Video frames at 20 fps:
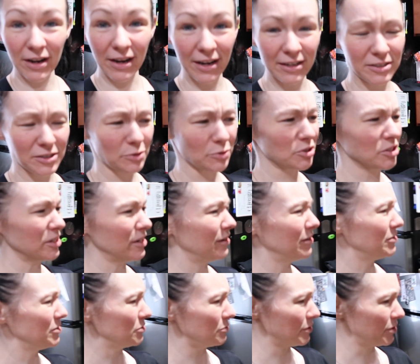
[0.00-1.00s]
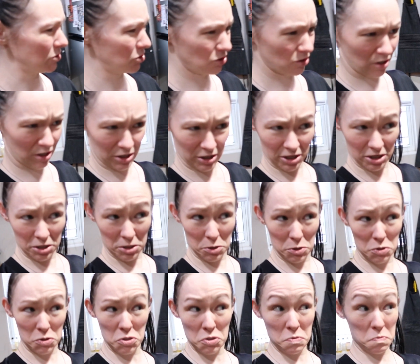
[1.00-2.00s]
I guess Ocean Aire is a restaurant
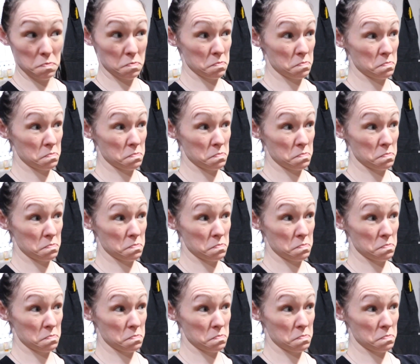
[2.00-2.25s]
in